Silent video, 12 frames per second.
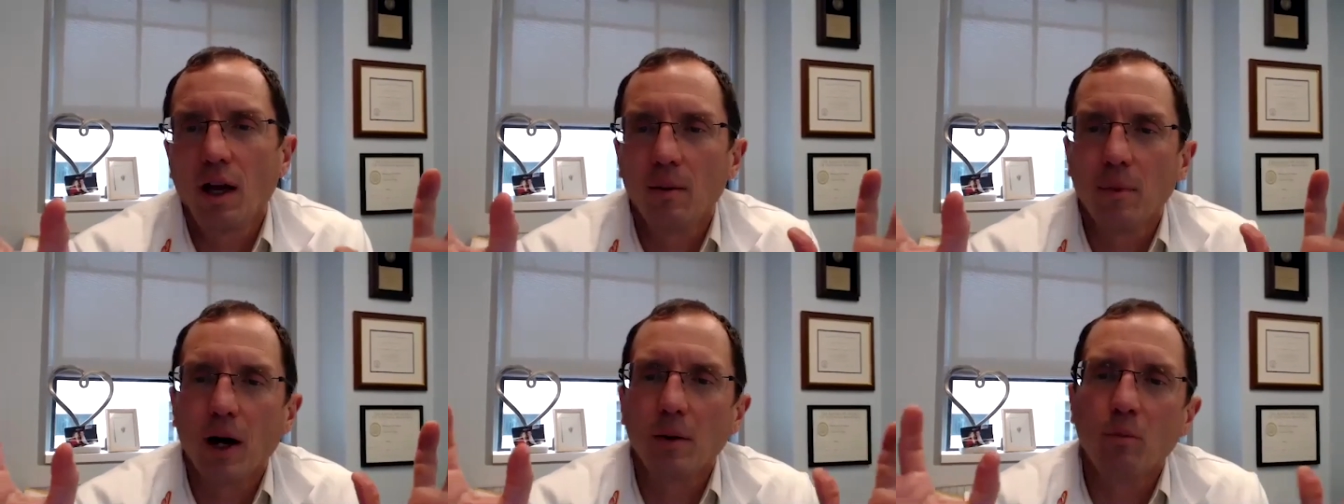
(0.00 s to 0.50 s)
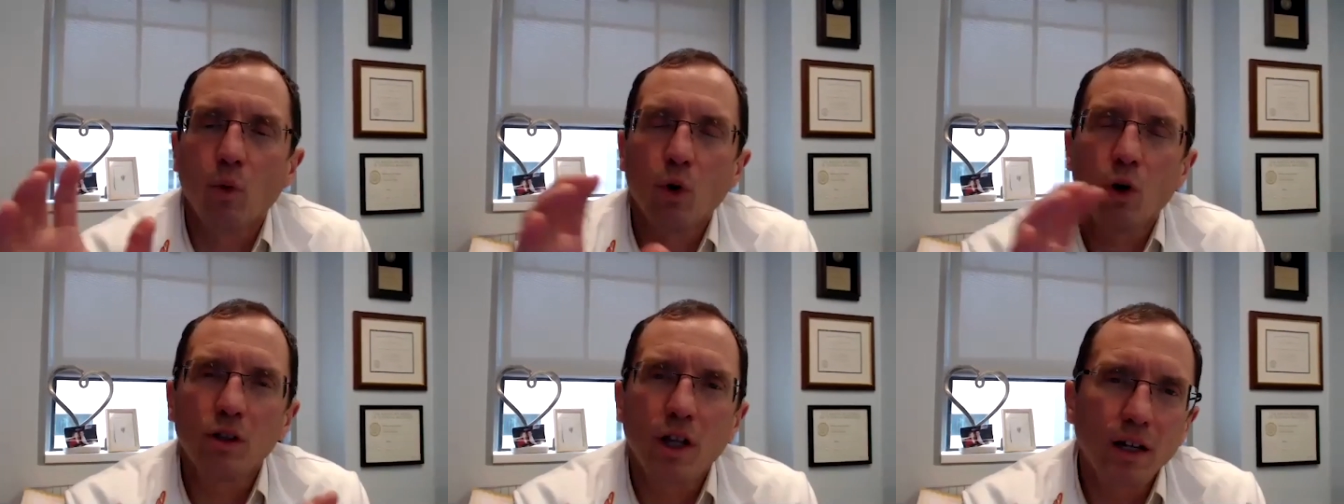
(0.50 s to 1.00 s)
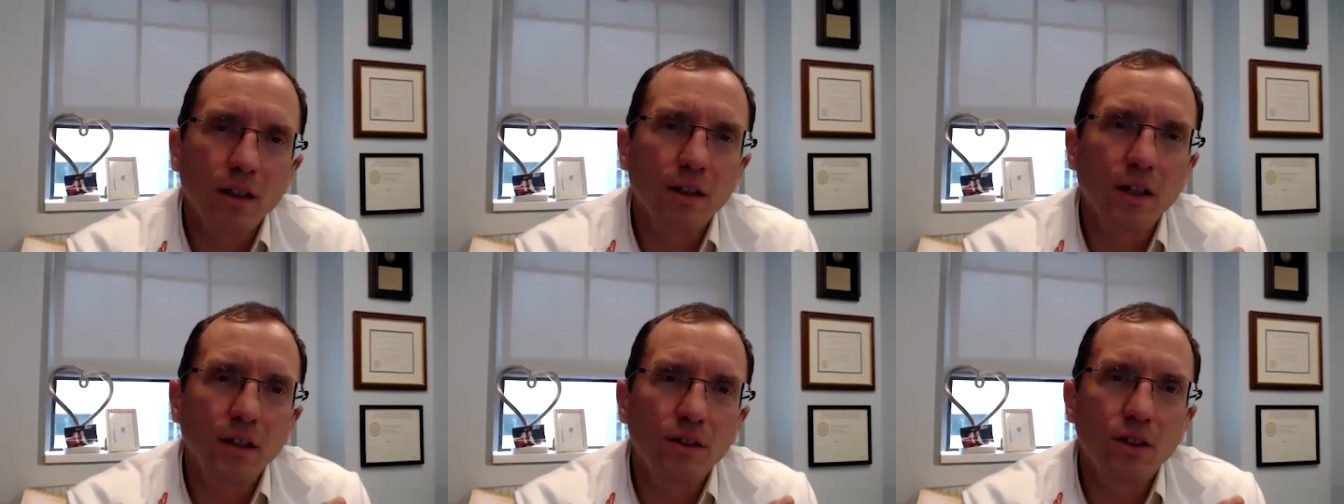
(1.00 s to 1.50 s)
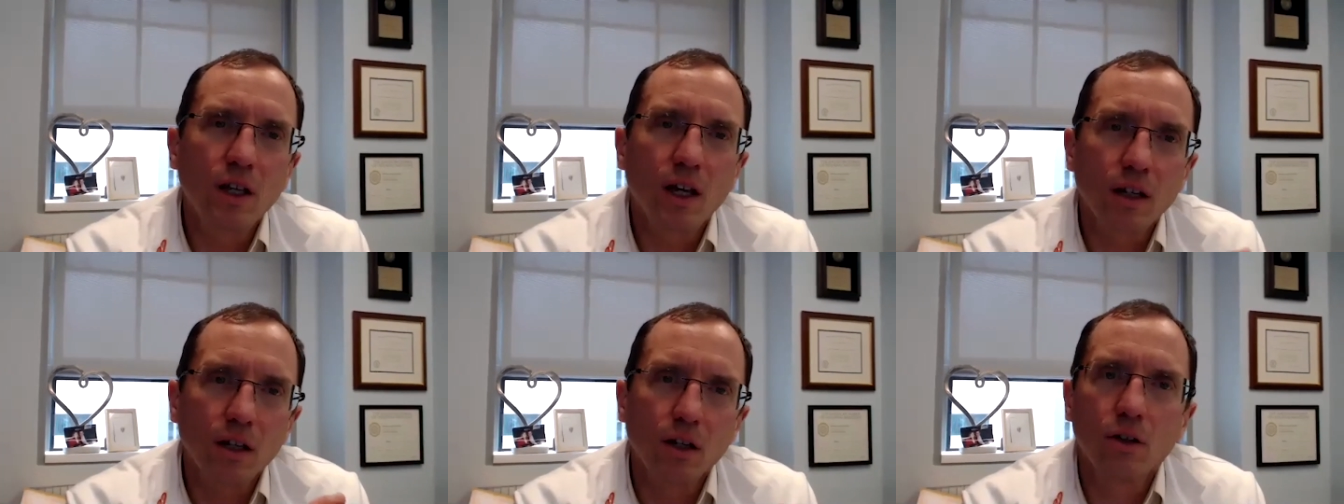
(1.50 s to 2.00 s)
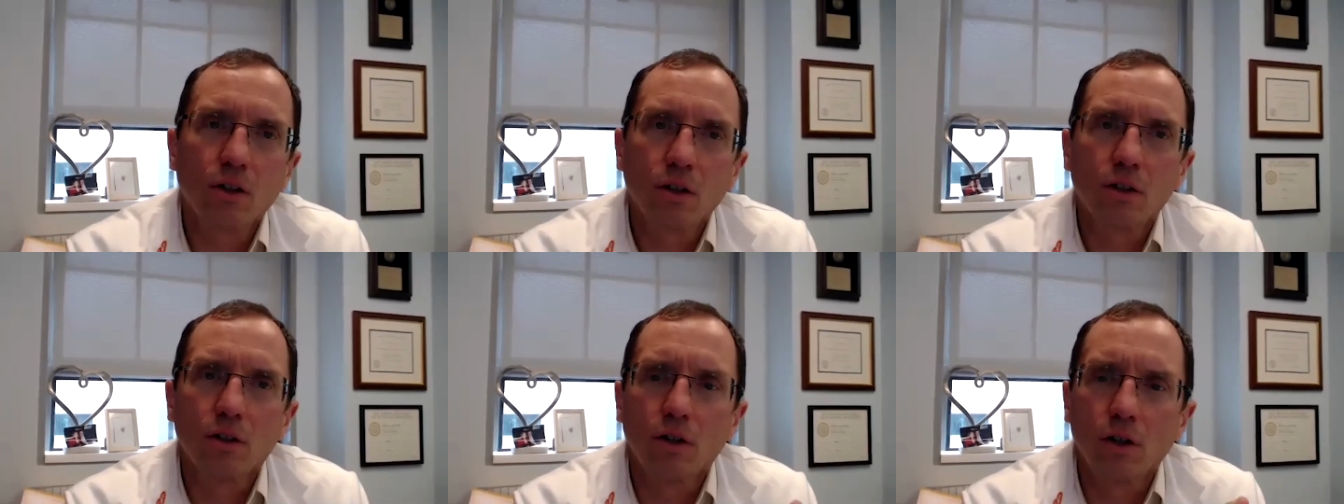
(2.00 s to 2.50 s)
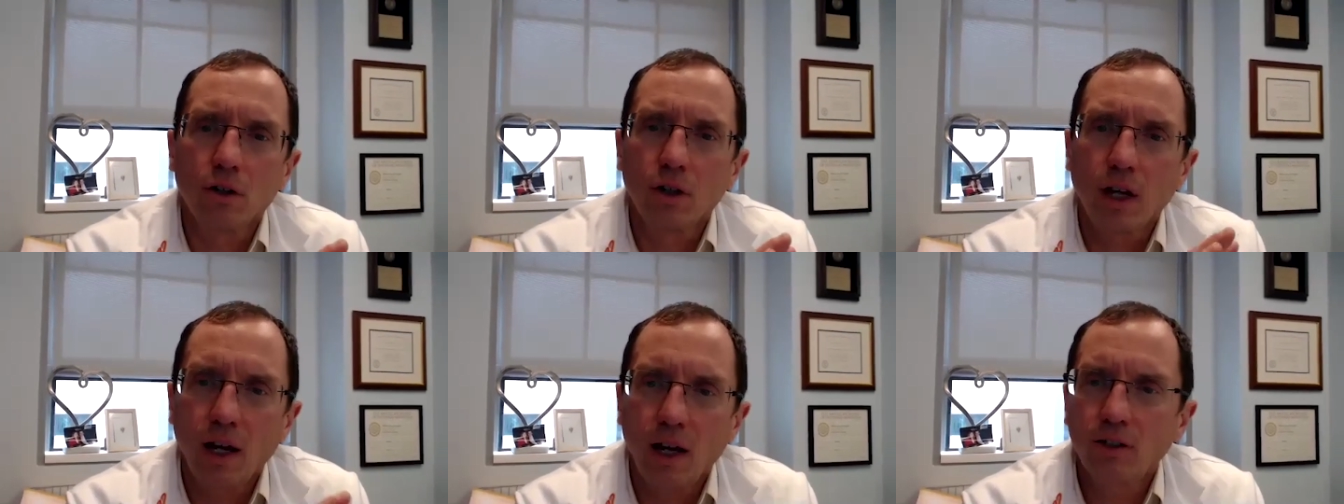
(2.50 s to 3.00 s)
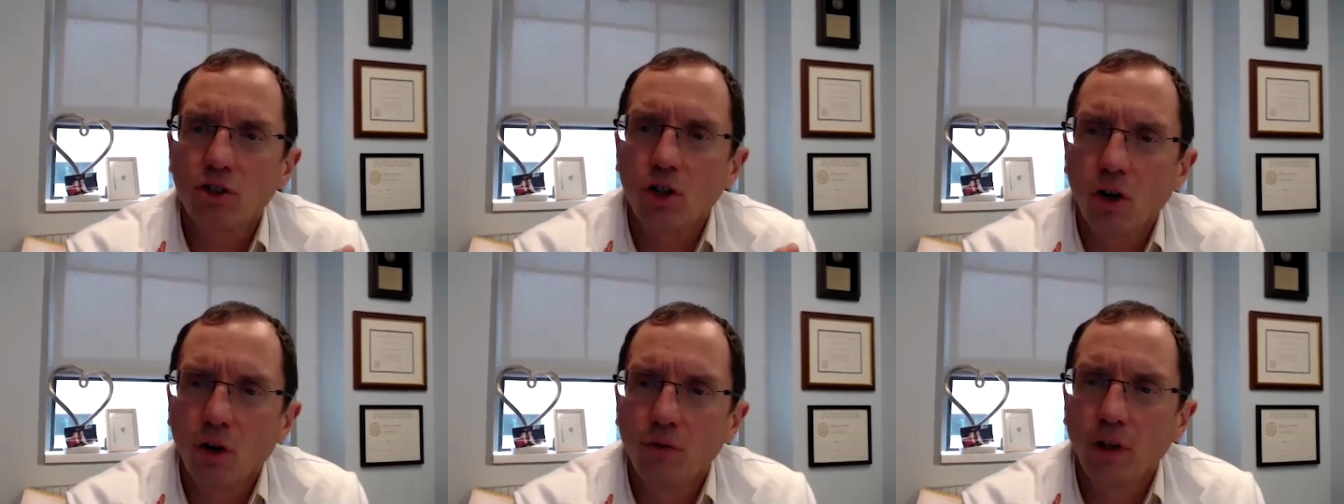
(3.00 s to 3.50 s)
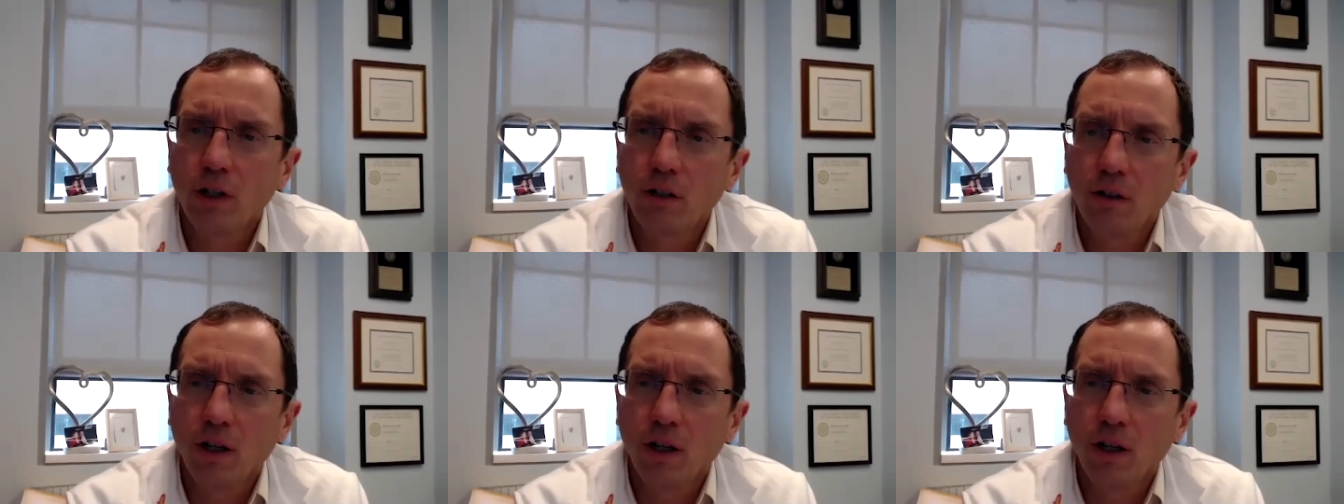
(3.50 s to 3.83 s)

am I more likely to get ill or catch COVID?